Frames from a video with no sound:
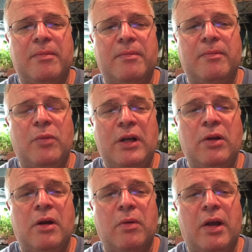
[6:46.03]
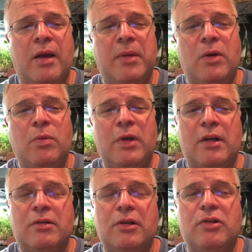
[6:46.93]
we knew they were coming, we
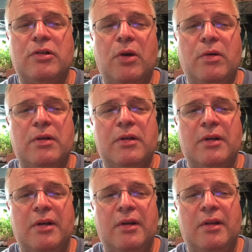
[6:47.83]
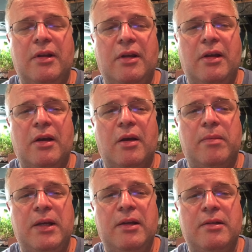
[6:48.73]
actually soaked the
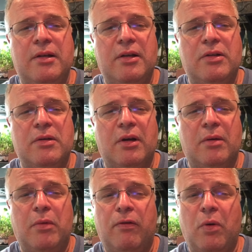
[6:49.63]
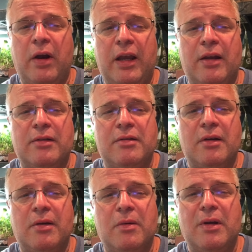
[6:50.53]
pea seeds beforehand,
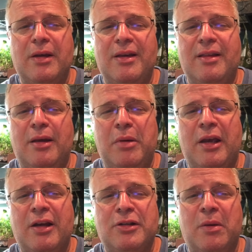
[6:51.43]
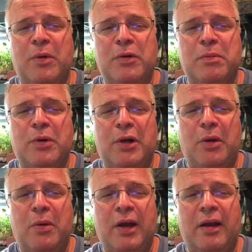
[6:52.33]
so they may catch up with us pretty
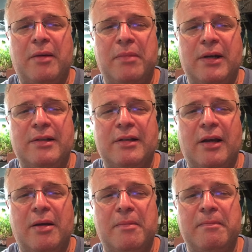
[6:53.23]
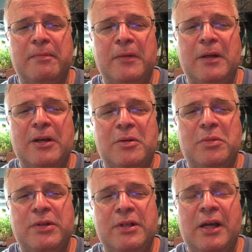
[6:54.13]
quick. But
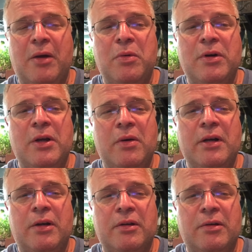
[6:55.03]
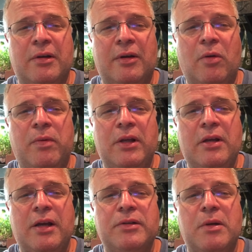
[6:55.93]
we'll see how we're doing, and hopefully you
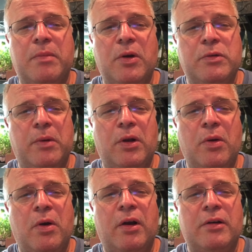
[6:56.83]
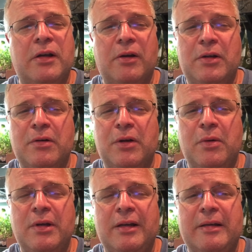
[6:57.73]
guys can post below on how you're
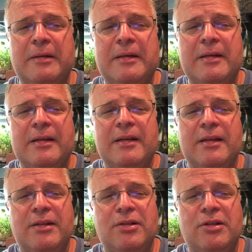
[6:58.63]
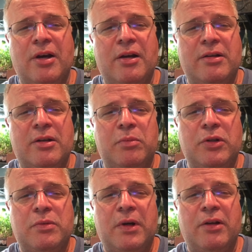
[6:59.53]
doing. And this is John at Simply
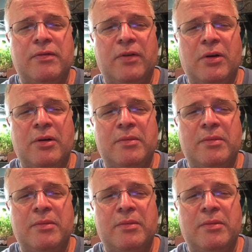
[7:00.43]
Sprouts Farm